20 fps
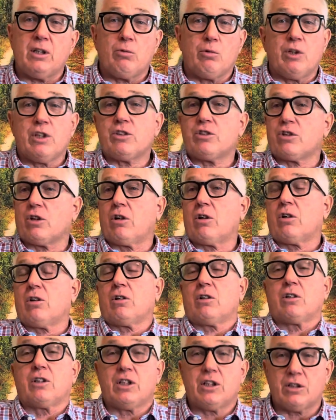which are
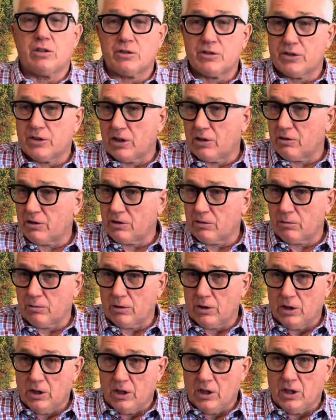alleles that
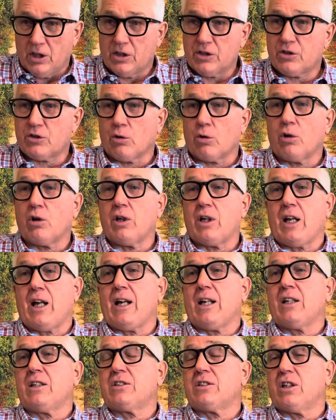assort
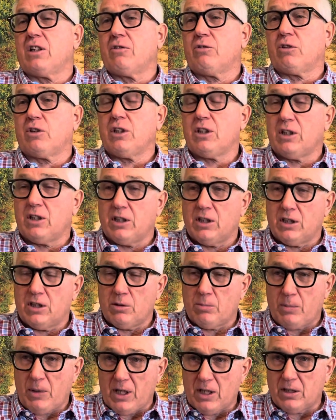additively and
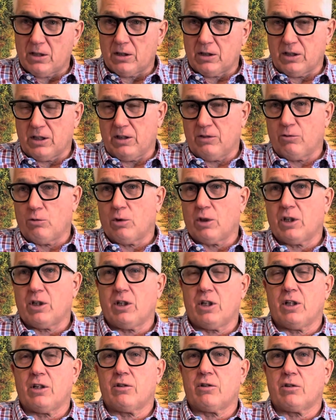independently of one
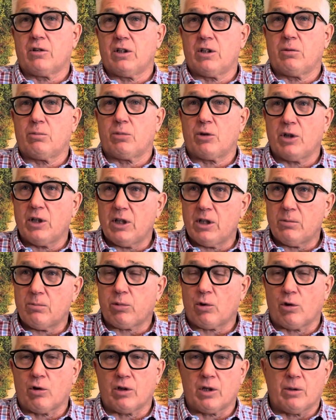another in a breeding
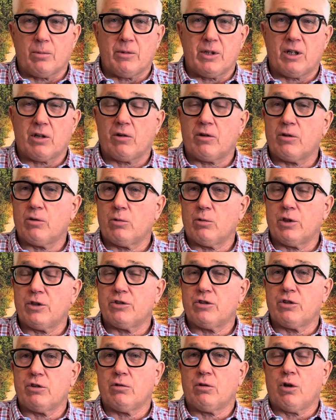program. They're the
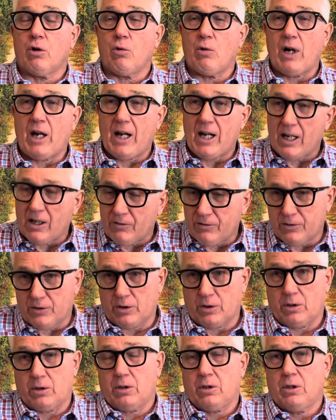ones you go
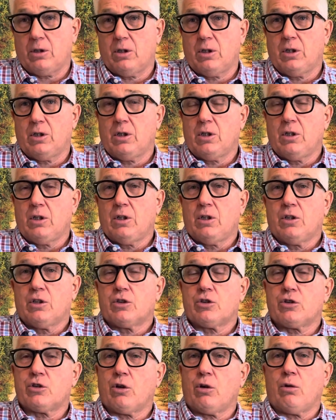after.
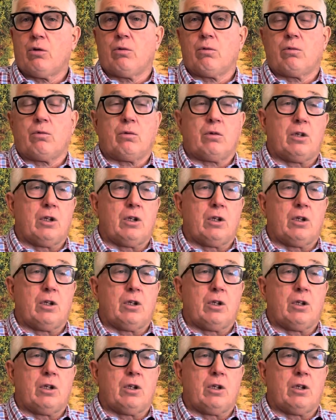So,